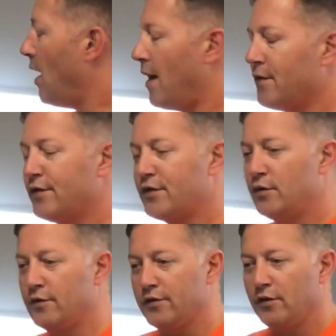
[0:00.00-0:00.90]
and the
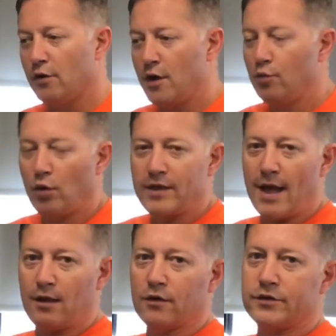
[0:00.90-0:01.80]
students learn what
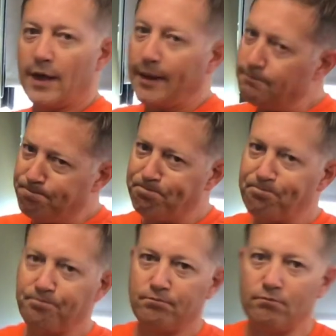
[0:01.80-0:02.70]
that looks like,
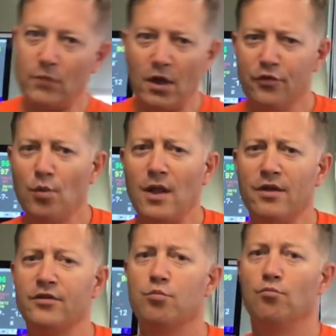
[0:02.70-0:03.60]
as well
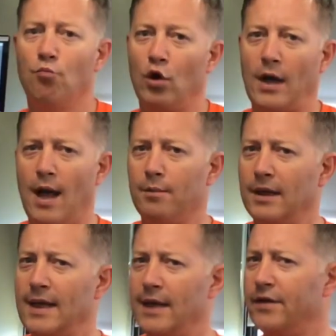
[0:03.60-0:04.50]
as more
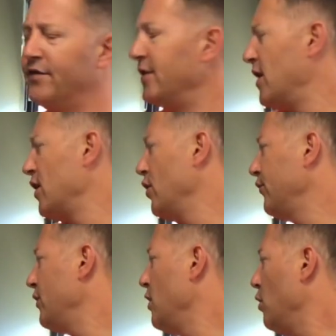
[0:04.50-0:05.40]
complicated
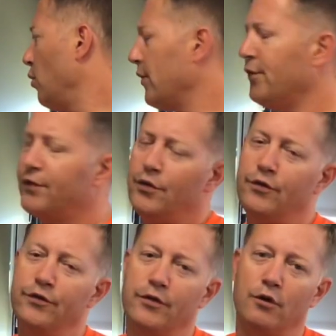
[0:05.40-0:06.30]
scenarios where the
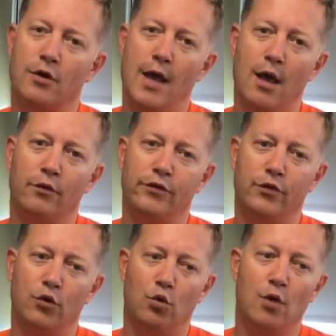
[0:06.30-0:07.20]
students learn how
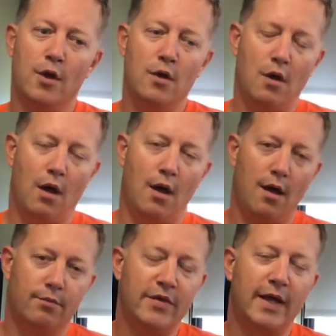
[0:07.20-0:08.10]
to
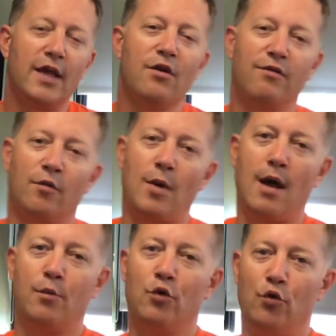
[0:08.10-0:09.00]
take care of a
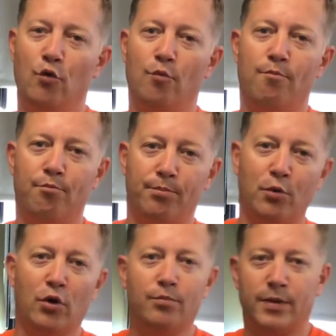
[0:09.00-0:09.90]
mom who
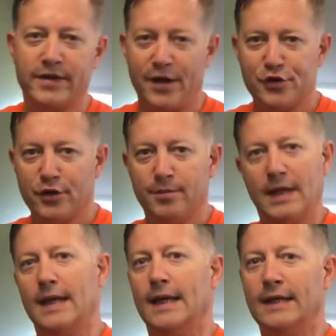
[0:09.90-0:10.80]
could potentially
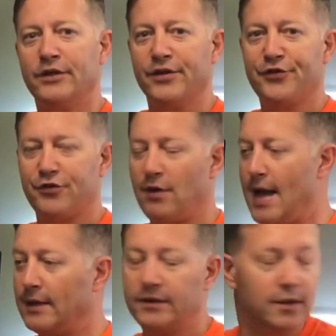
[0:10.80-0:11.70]
be in
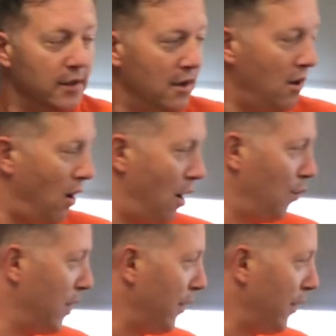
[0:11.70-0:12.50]
distress. We